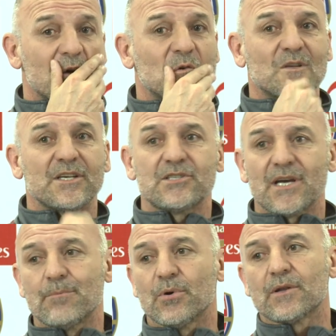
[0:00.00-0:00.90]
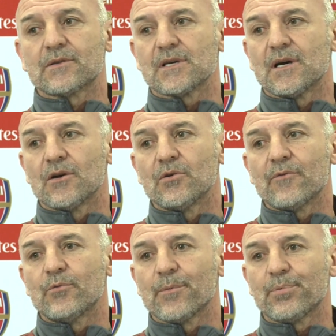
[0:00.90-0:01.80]
an old cliche, but
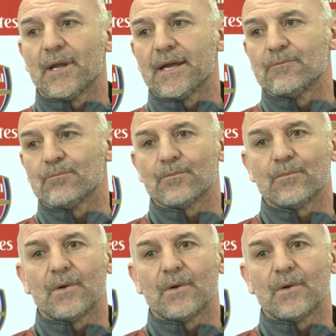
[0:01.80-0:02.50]
whoever we're playing,